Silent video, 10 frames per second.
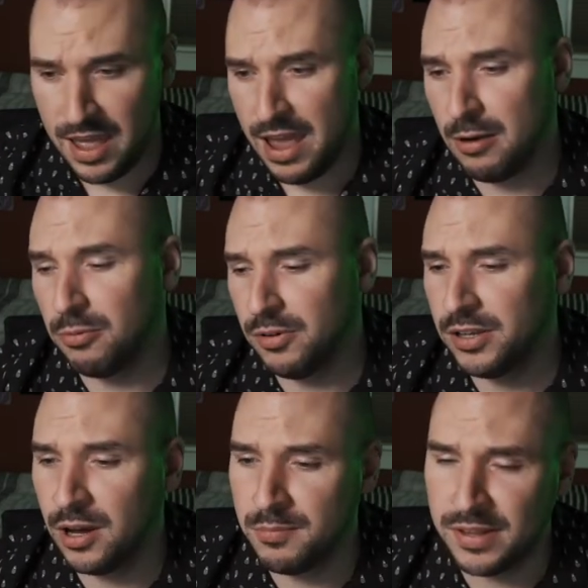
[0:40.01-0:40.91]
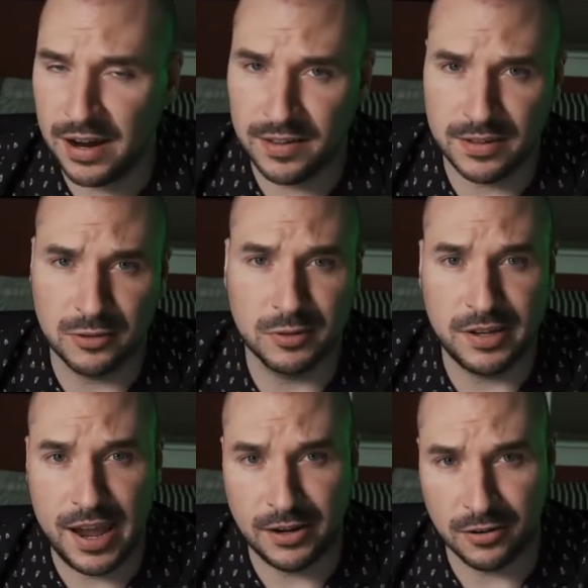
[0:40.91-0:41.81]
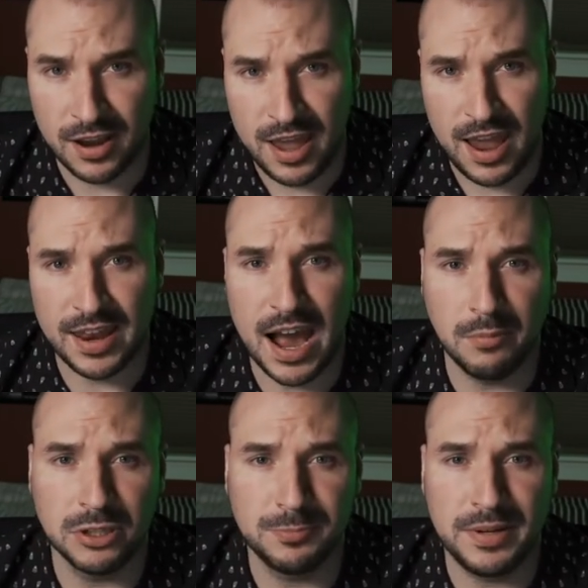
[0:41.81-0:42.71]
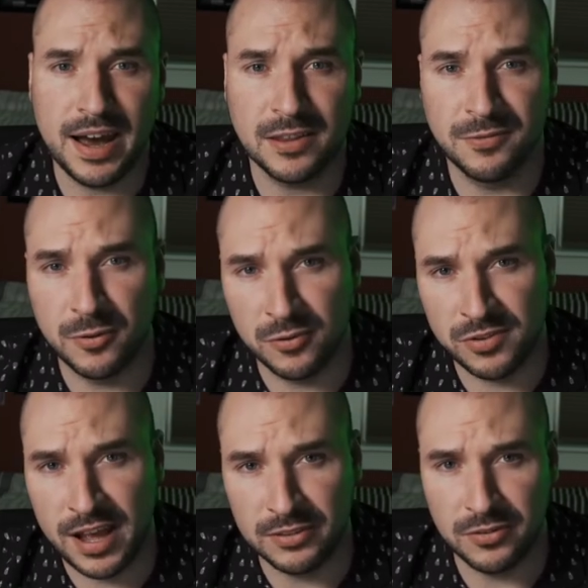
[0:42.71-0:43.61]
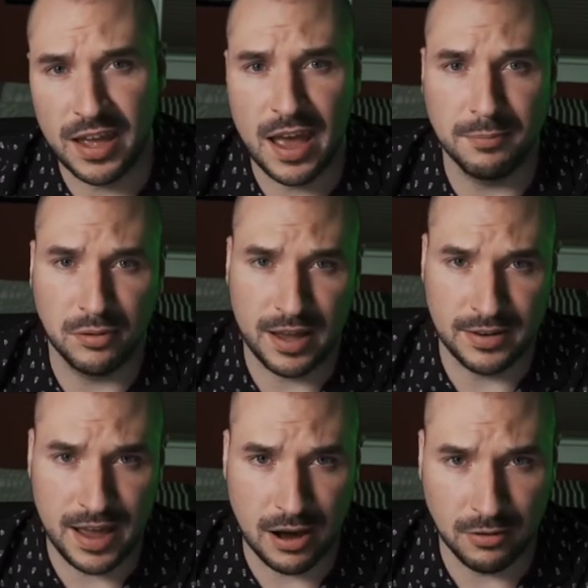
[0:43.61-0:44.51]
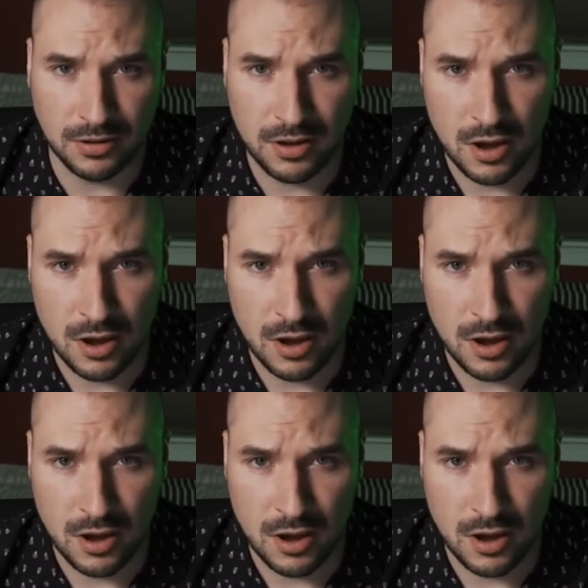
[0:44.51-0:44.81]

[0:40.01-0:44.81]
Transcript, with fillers: It really comes down to the creator and how much beyond the first set do they have planned out.